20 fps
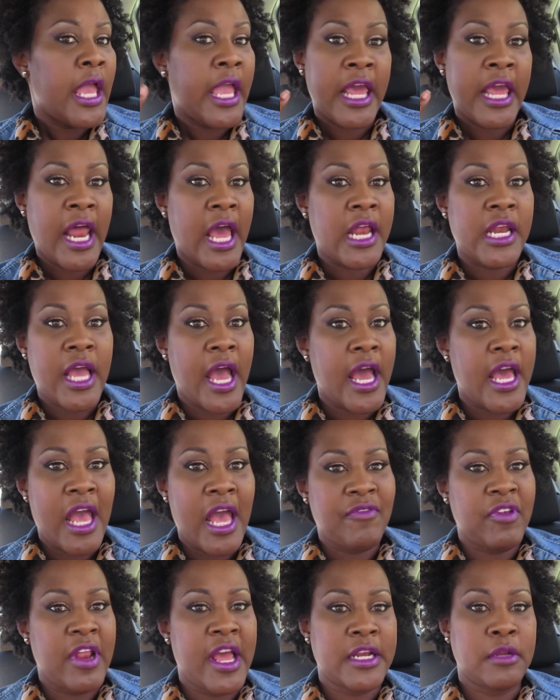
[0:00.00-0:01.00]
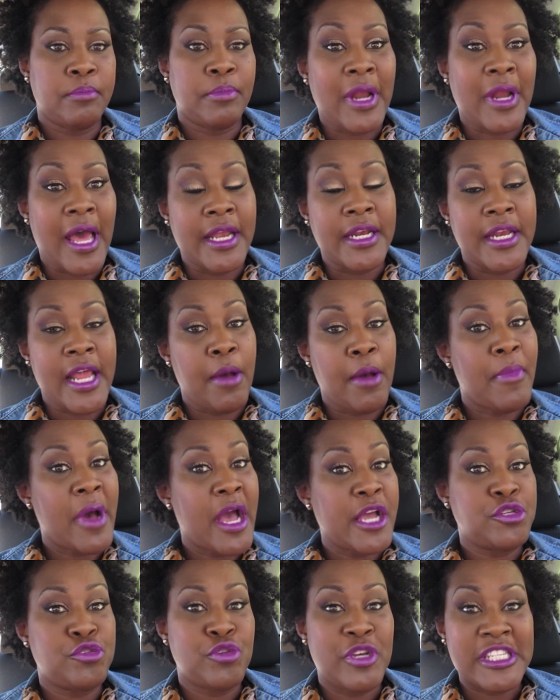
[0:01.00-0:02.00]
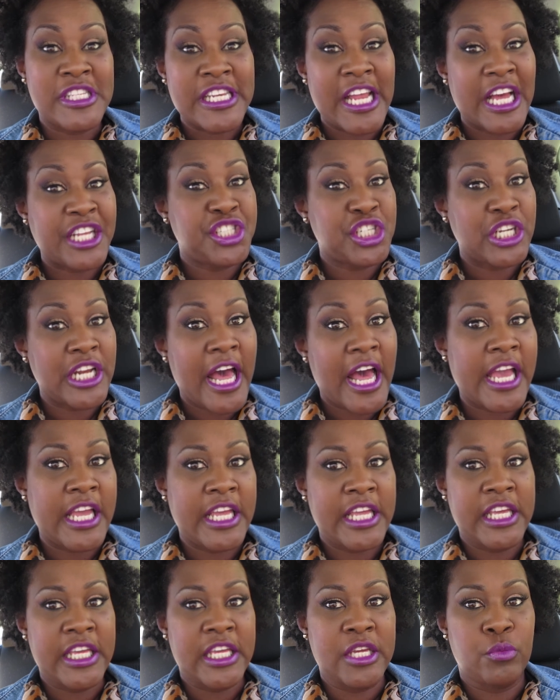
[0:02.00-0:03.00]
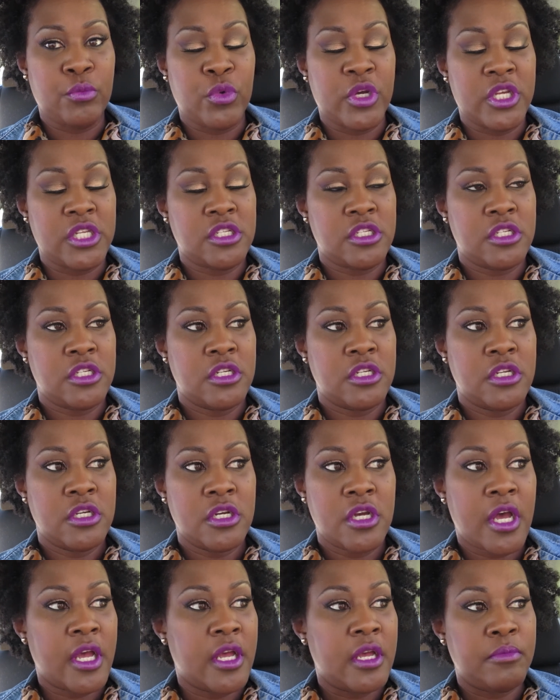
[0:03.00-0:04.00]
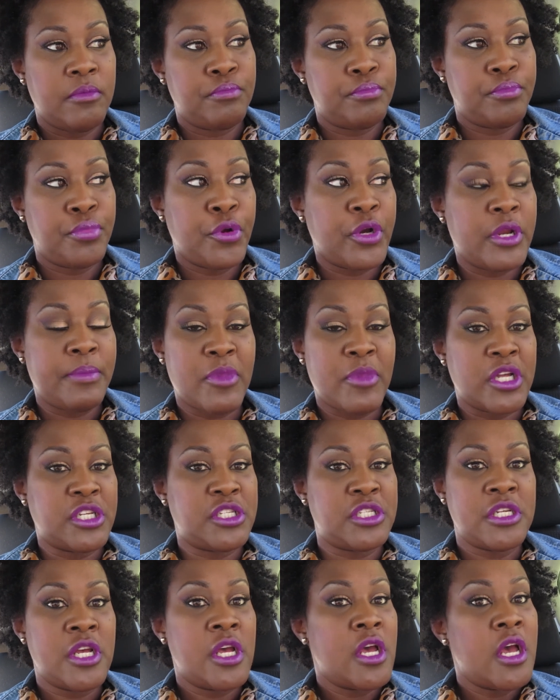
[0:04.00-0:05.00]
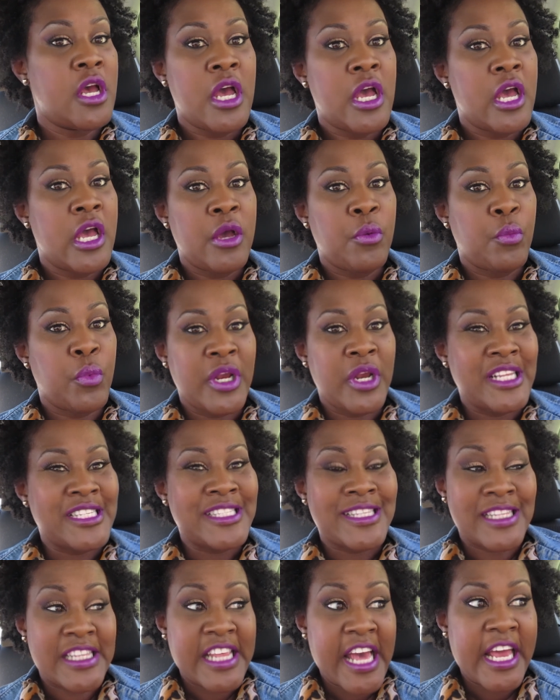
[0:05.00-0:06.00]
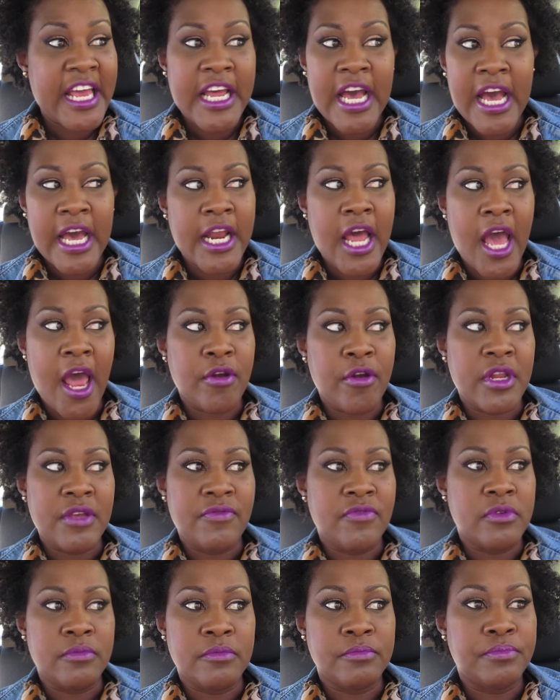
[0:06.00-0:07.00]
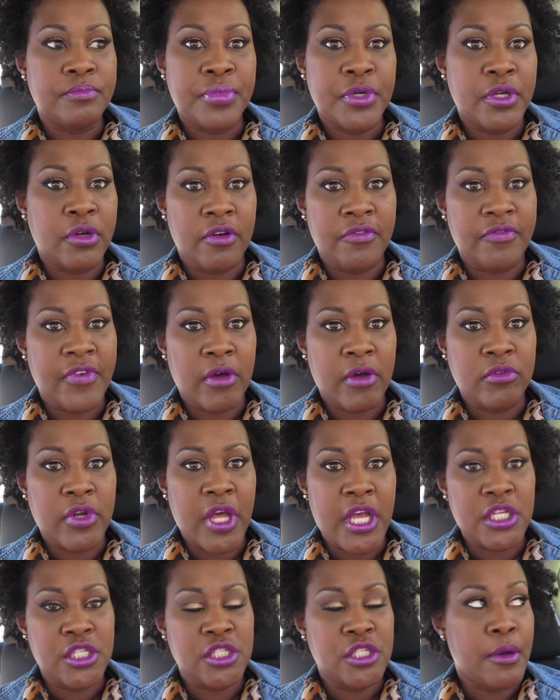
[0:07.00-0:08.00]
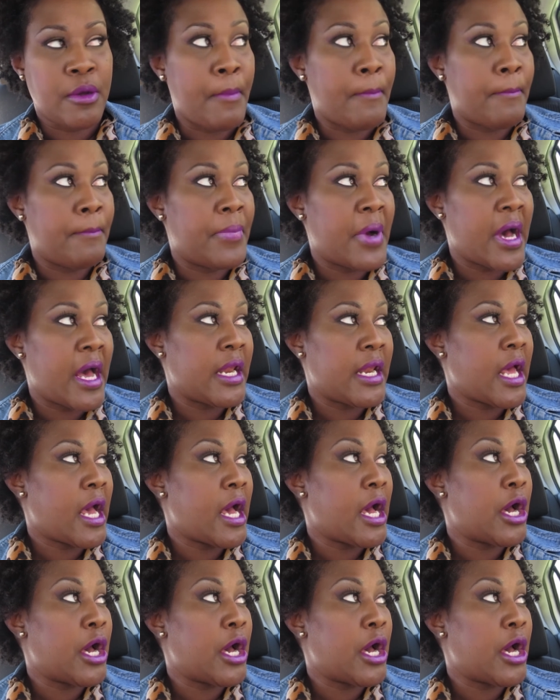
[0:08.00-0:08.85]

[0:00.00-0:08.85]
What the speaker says: and I haven't had to blot. Now mind you, it's not July heat, which pretty much when it's that hot, I don't even put on foundation. But